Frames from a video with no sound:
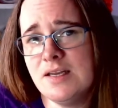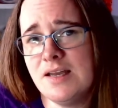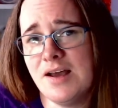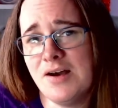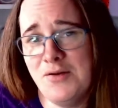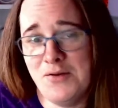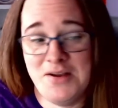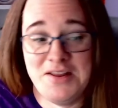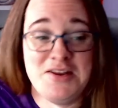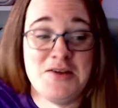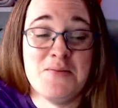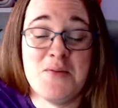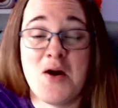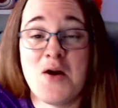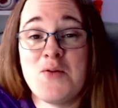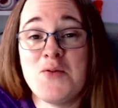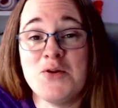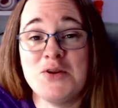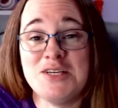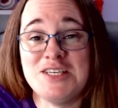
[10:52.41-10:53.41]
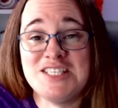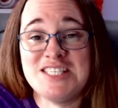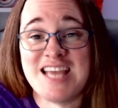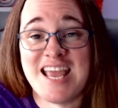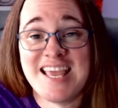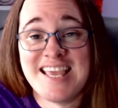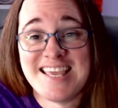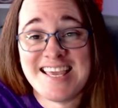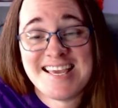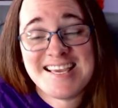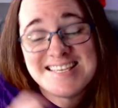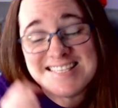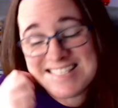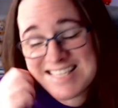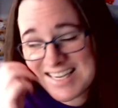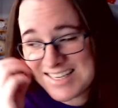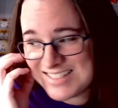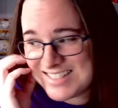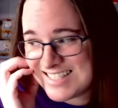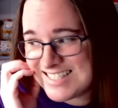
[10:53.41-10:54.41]
I went, "You might want to check it."
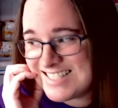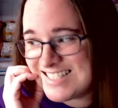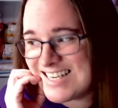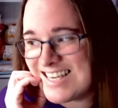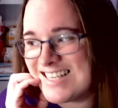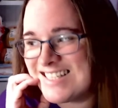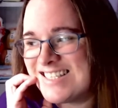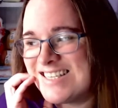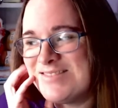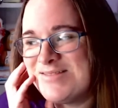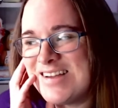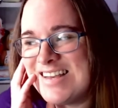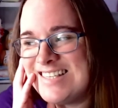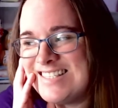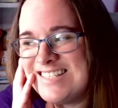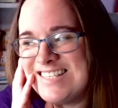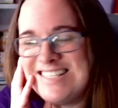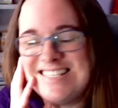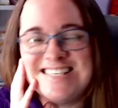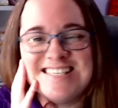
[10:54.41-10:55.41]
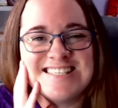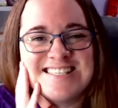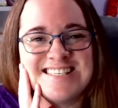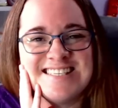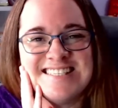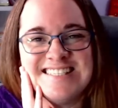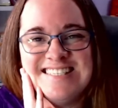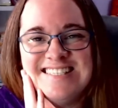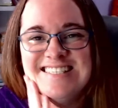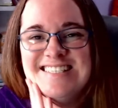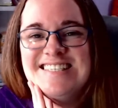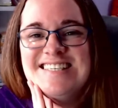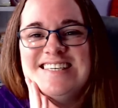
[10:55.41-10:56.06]
So she's checked her message, she's gone,